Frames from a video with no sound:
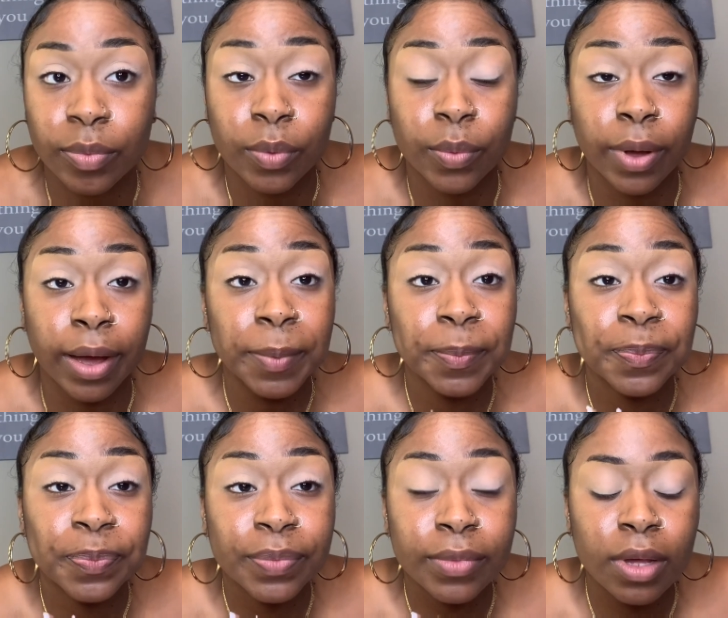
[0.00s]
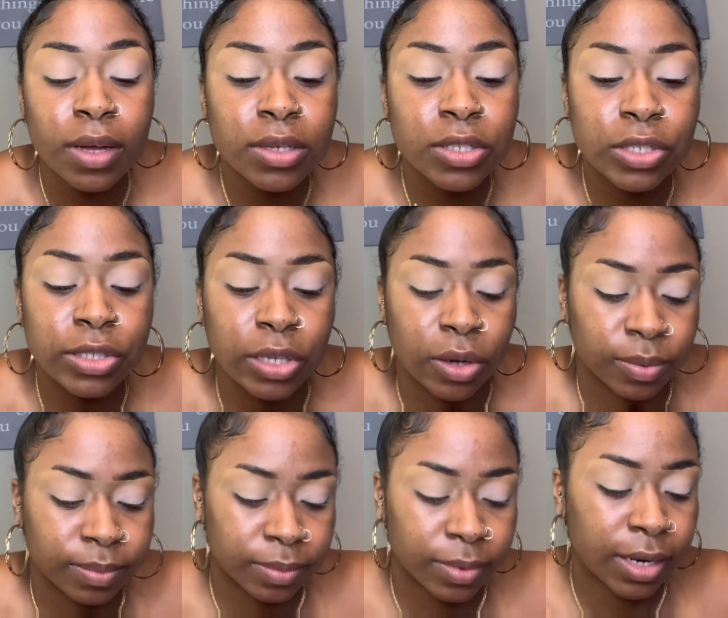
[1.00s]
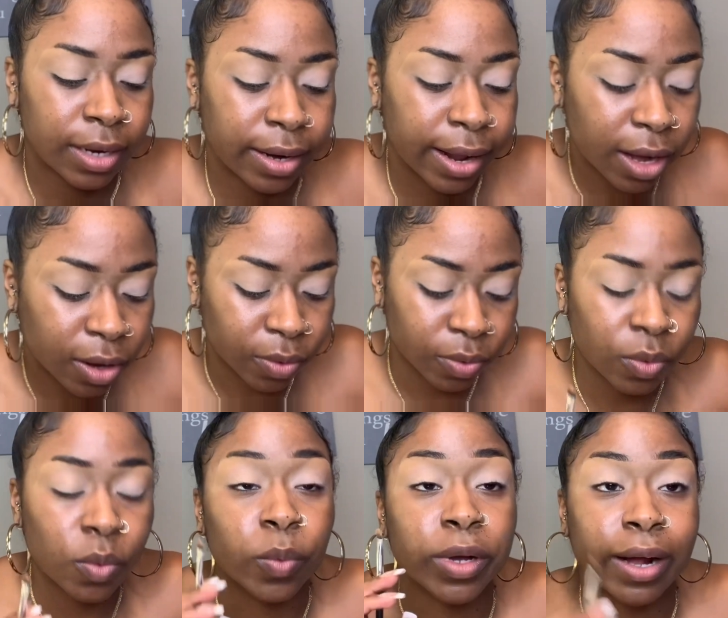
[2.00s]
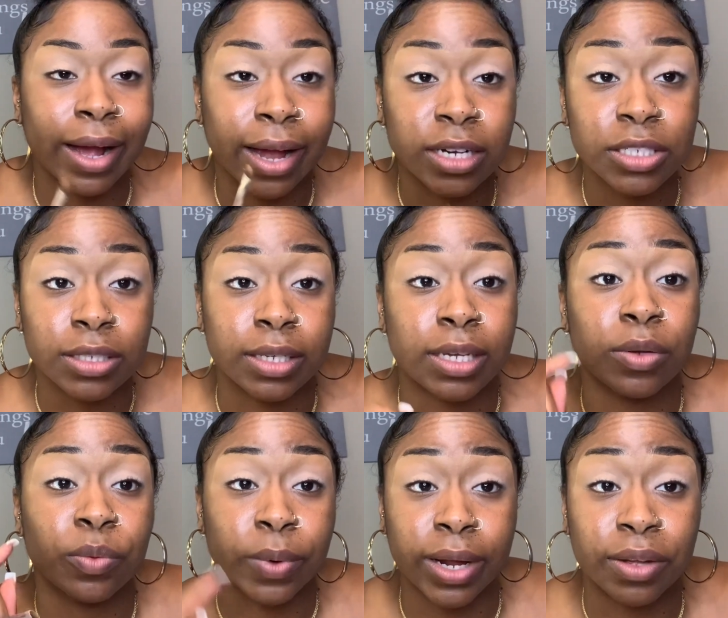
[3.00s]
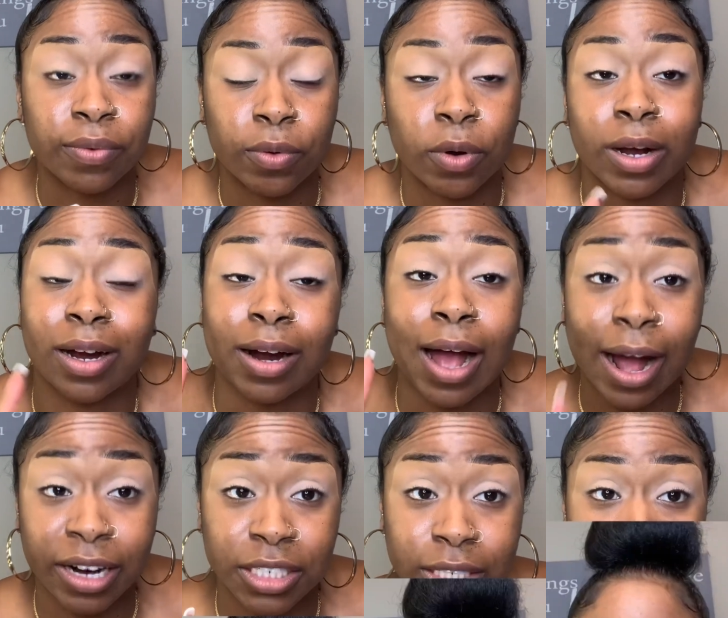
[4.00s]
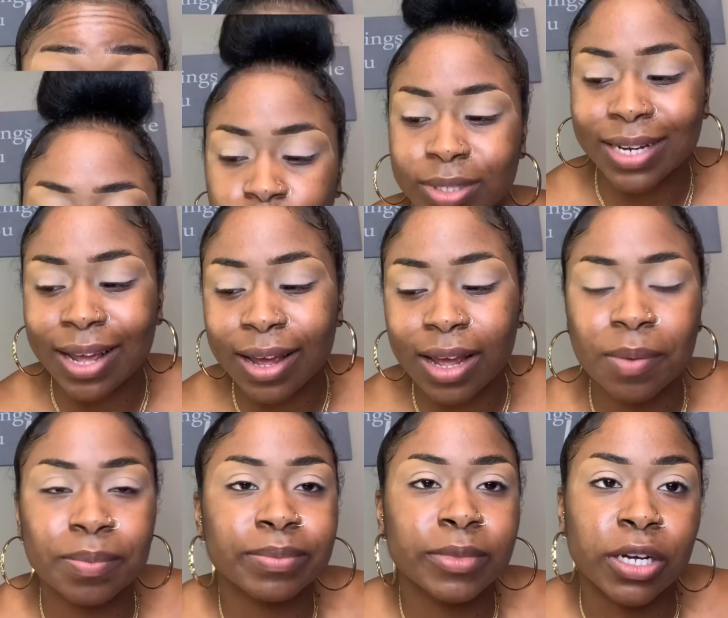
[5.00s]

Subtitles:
Okay. So now we are actually ready for our eyeshadow. So today I'm gonna